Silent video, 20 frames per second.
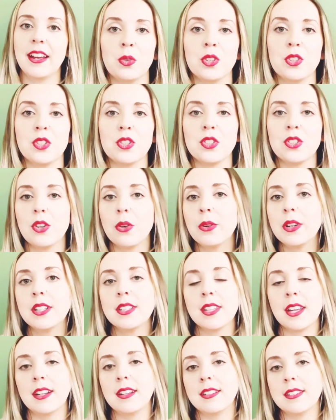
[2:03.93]
just so
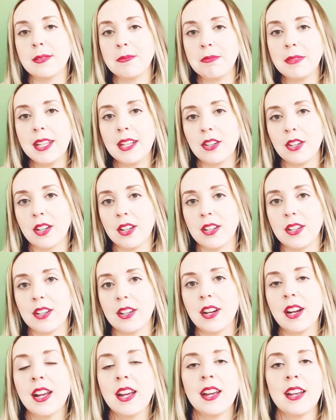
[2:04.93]
excited to meet her,
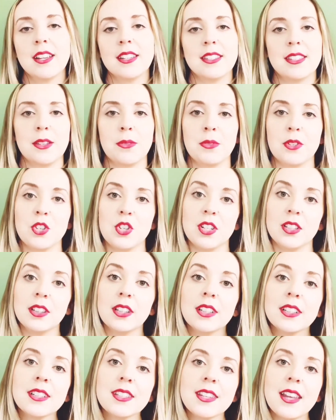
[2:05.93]
see what she
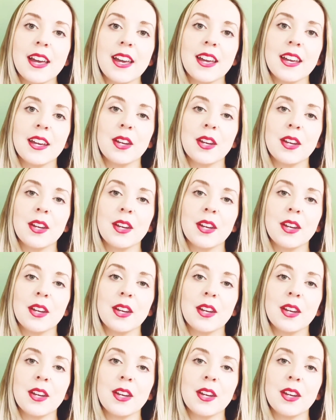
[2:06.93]
looks like.